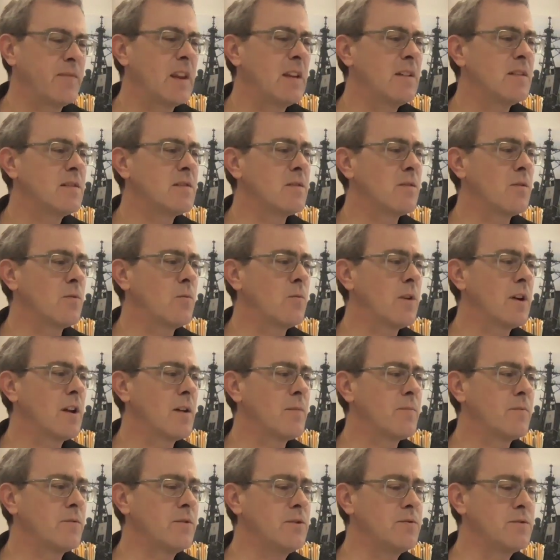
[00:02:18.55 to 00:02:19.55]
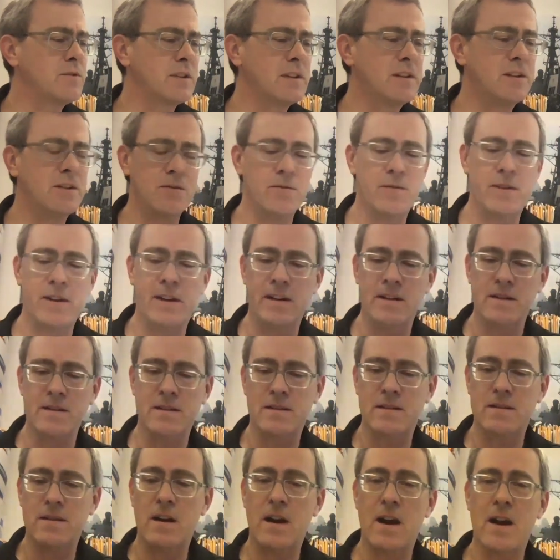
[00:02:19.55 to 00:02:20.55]
So what I'm usually doing
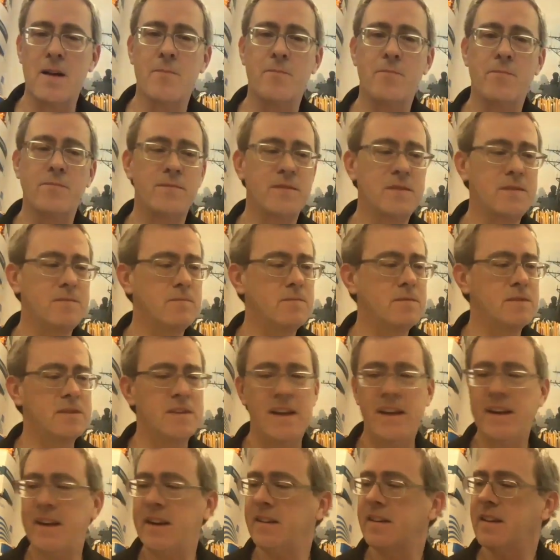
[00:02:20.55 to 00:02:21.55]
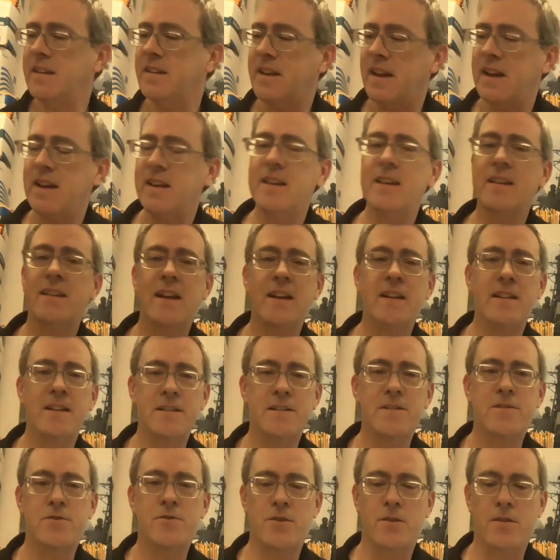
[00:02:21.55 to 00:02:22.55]
is I'm taking the day that they
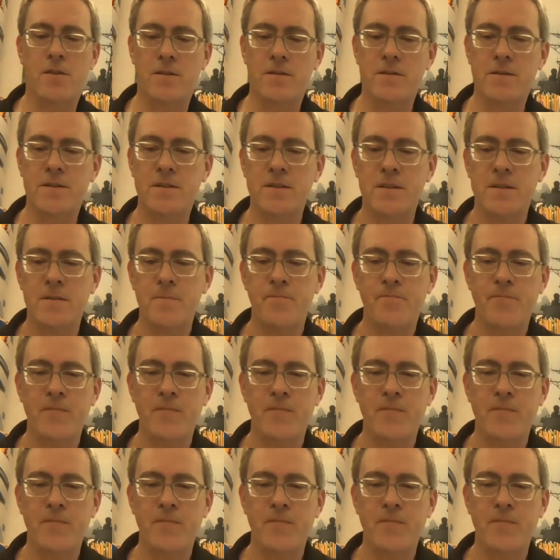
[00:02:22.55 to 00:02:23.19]
discharged